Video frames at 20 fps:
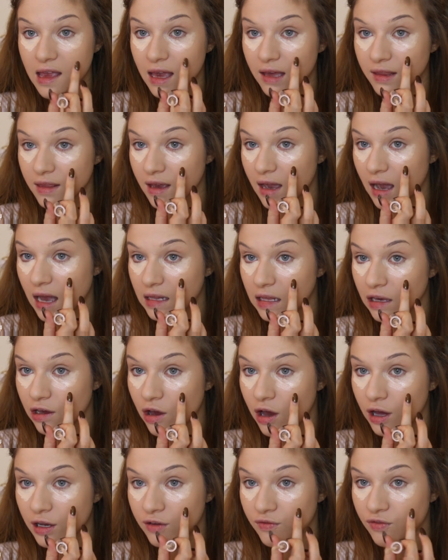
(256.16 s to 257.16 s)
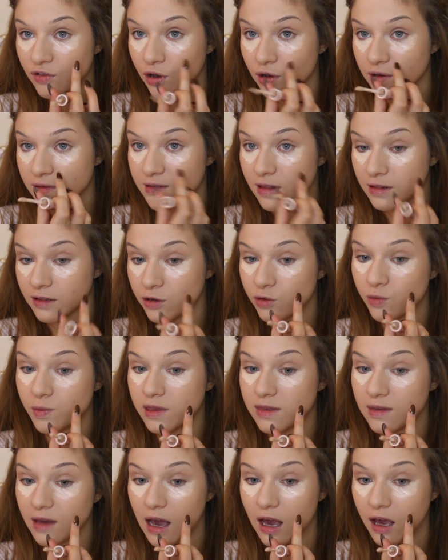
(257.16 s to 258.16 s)
how the colour kind of goes a little
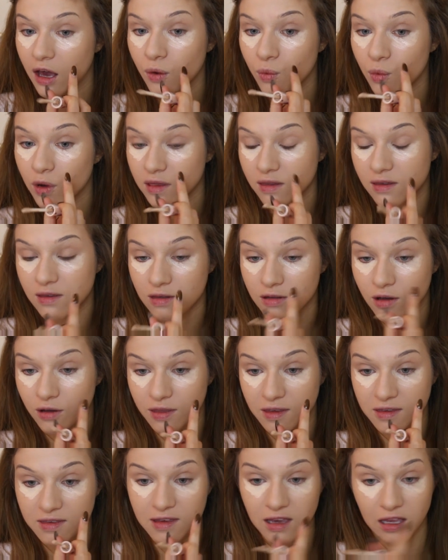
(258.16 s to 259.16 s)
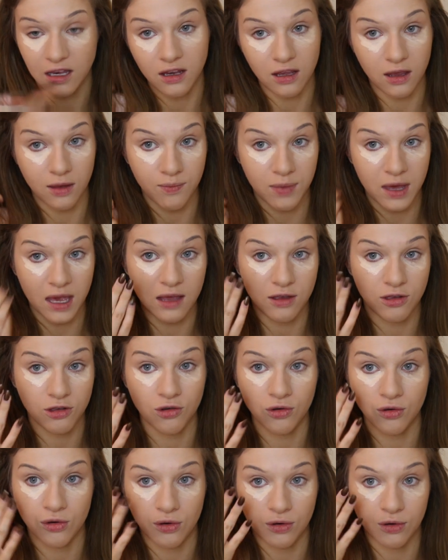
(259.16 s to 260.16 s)
bit darker once it's on the skin compared
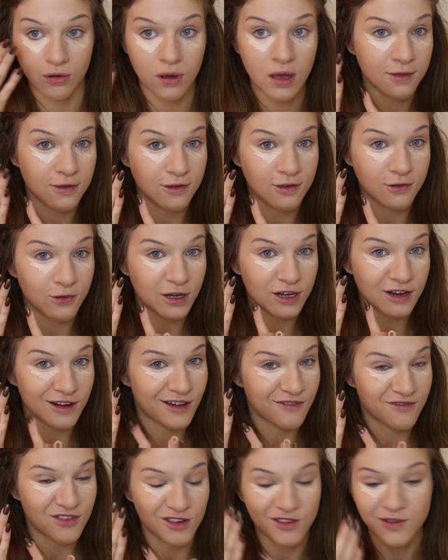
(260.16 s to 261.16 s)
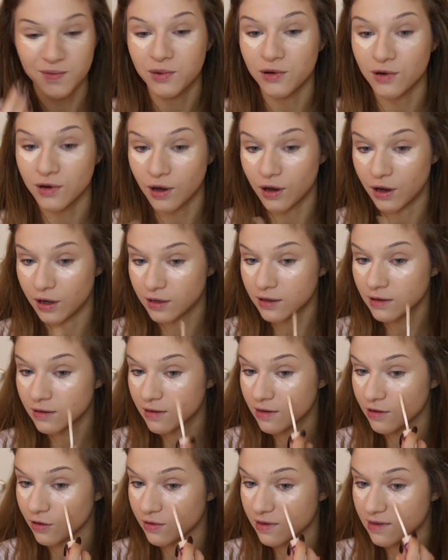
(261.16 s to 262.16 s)
to this one I've just put on.
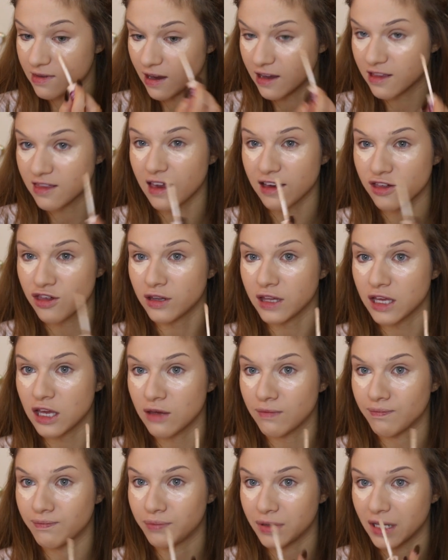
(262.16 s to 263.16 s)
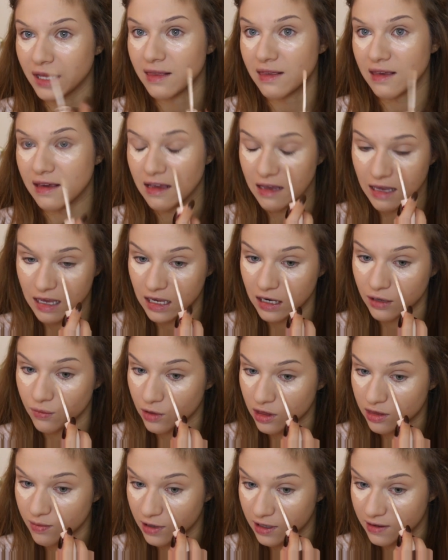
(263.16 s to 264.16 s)
So it starts actually blending in
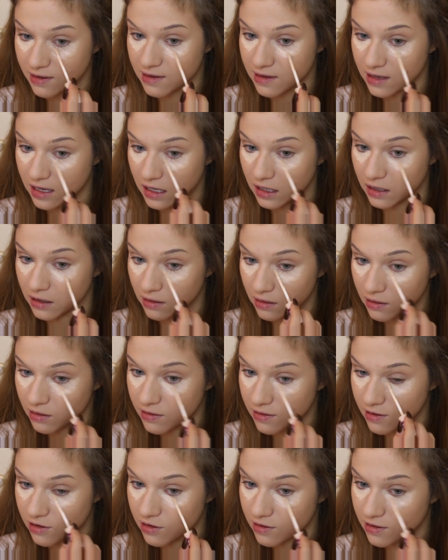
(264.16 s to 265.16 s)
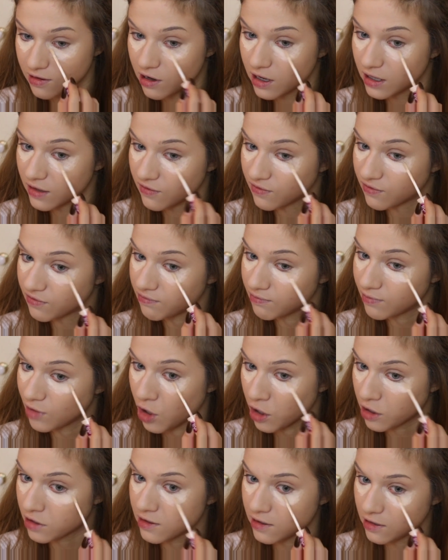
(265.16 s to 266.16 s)
with my skin because it just kind of
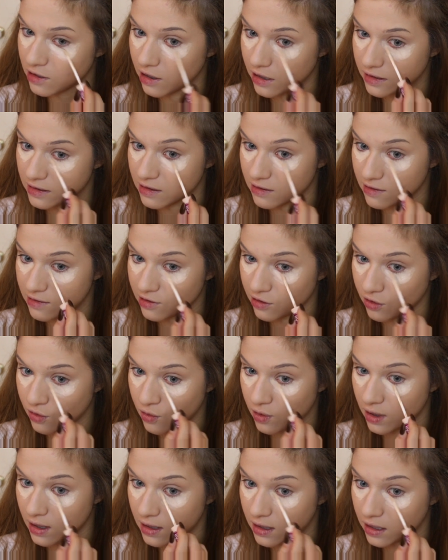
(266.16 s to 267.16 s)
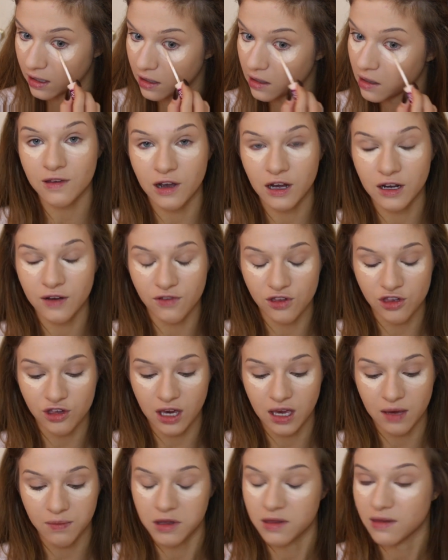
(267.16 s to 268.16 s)
oxidizes so quickly. It's kind of a
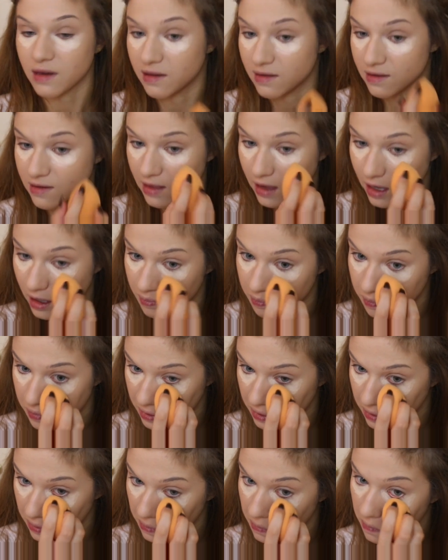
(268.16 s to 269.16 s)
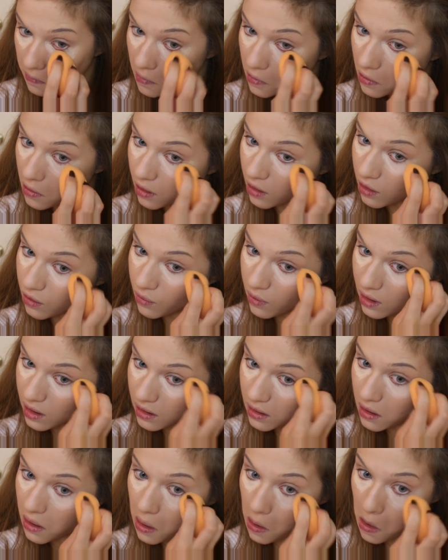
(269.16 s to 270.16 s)
shame it does that, but oh
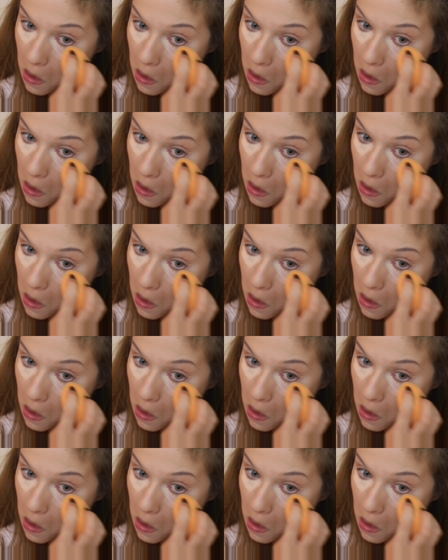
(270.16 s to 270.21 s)
well.